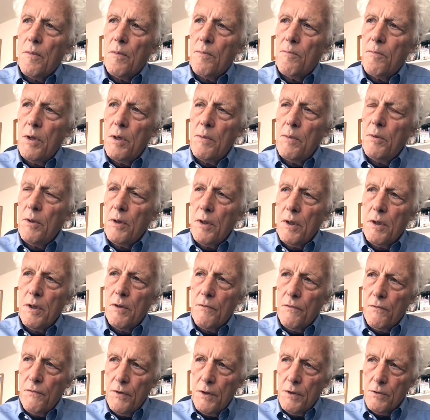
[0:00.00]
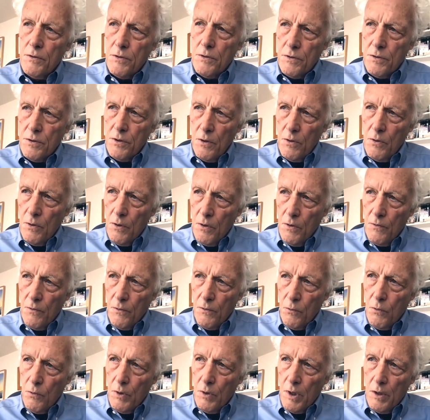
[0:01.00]
People can feel so
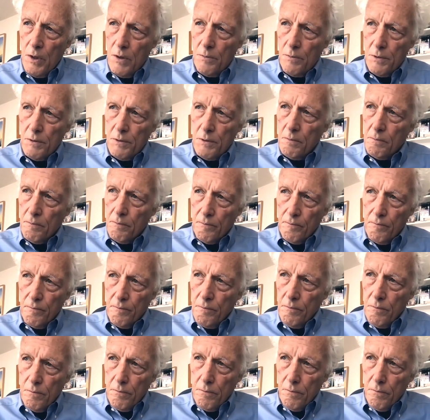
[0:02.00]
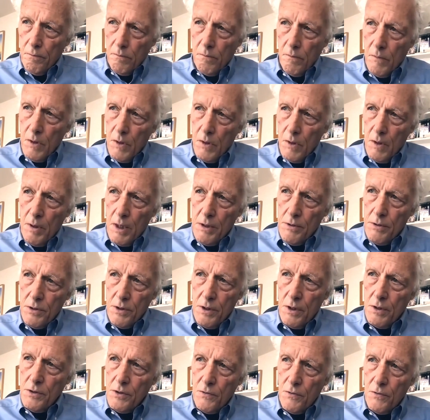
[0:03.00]
overwhelmed by a
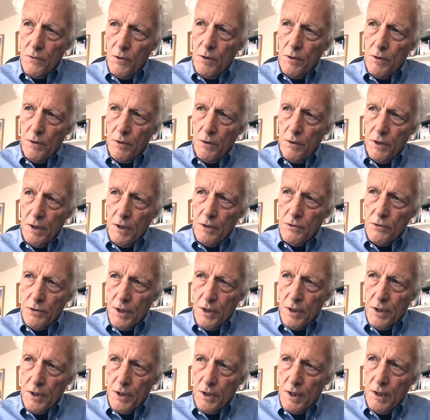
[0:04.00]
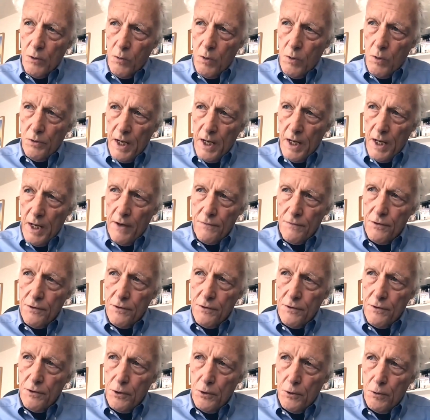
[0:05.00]
sense of all the things they, quote, have
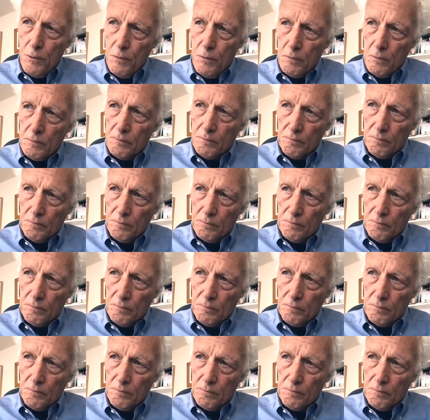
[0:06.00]
to do.